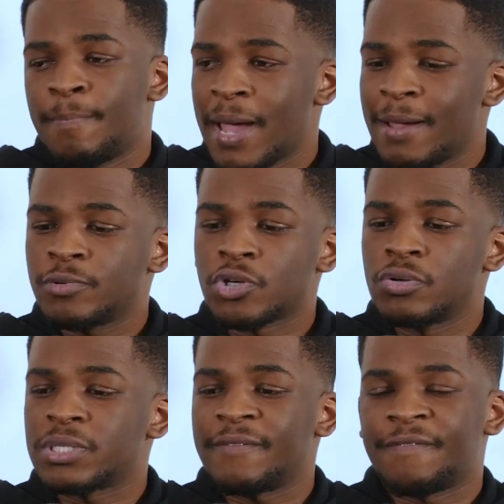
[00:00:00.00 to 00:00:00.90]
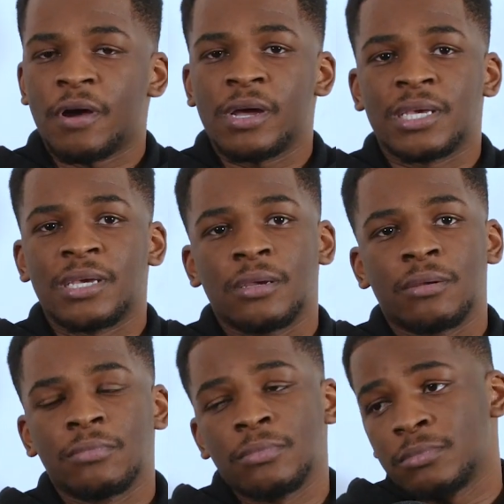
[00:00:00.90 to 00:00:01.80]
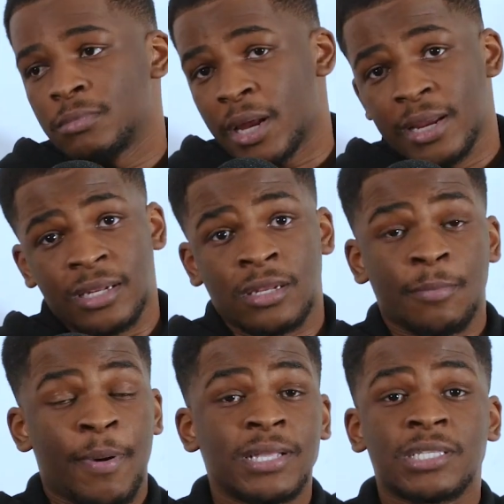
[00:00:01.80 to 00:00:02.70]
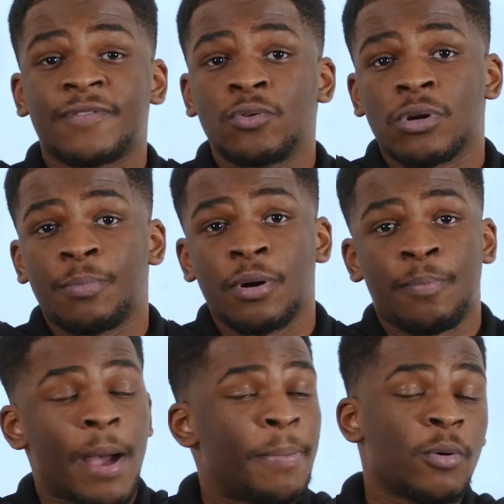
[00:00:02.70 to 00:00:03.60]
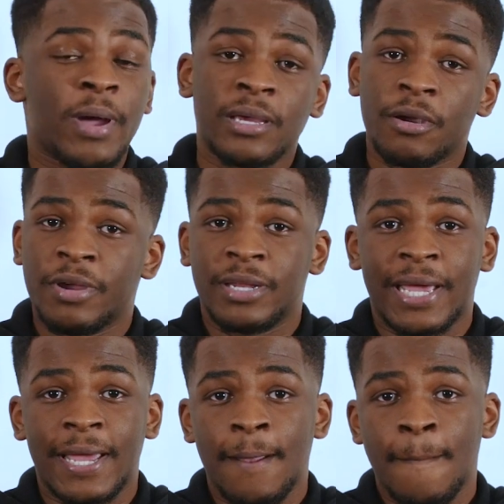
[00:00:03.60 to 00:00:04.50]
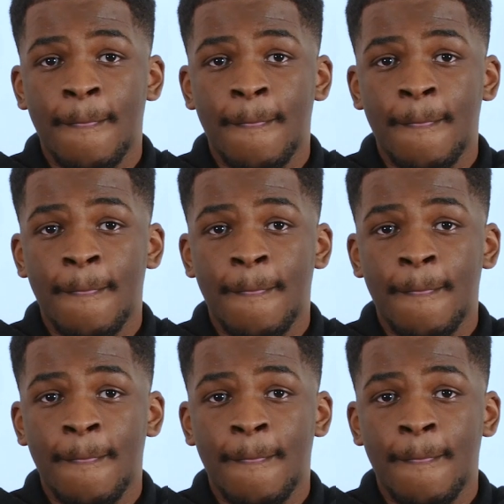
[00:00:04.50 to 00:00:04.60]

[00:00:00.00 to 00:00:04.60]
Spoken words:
Pep, Jose and Fergie, depends if you want to put Papa Wenger there,